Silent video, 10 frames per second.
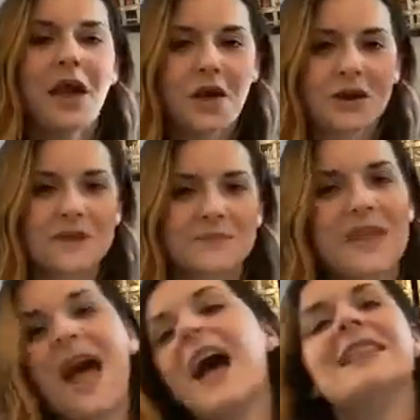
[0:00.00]
All right,
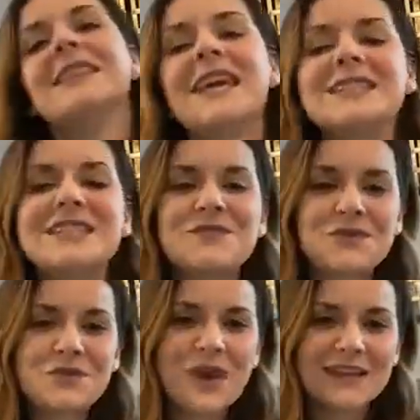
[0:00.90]
let's see if
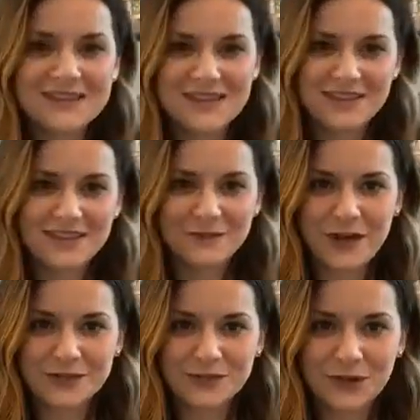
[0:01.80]
you guys can get these
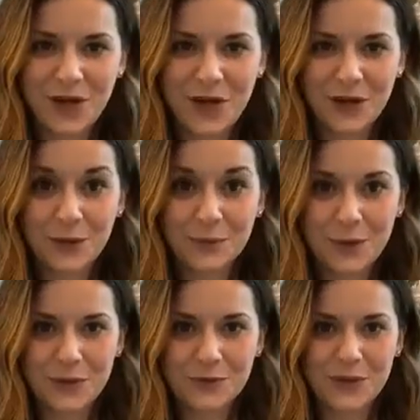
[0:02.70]
faster than Hugga.
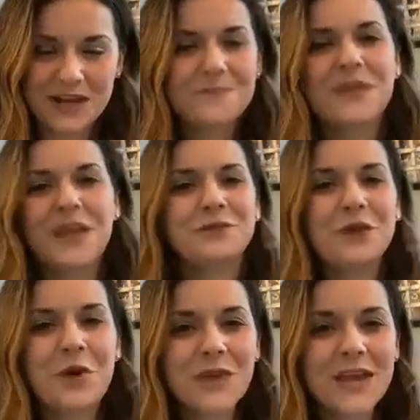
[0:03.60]
Are you ready? If you
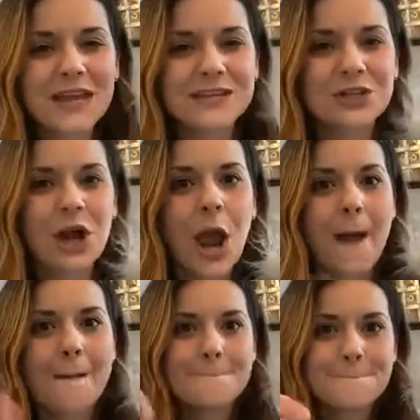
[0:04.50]
know the answer,
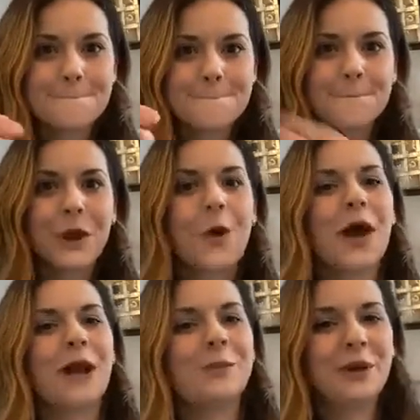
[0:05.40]
go
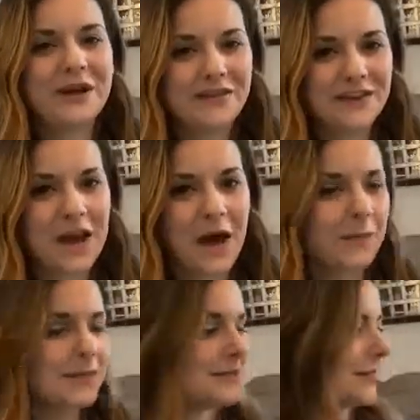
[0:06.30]
ahead and put it in the
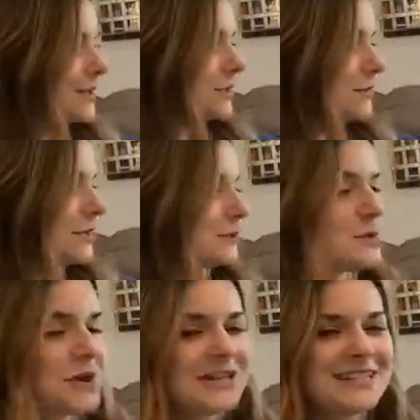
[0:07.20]
comment section because we
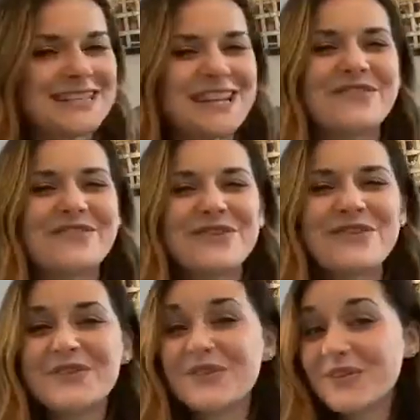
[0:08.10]
want to see if
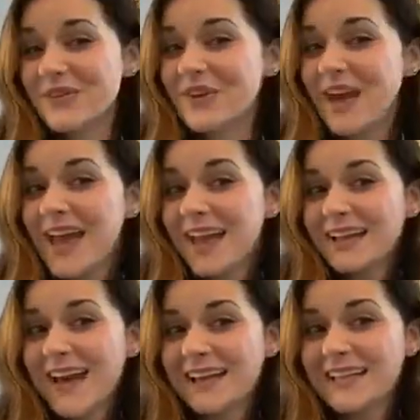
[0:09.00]
you
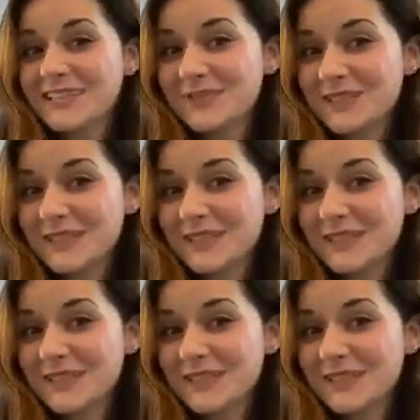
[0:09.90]
guys were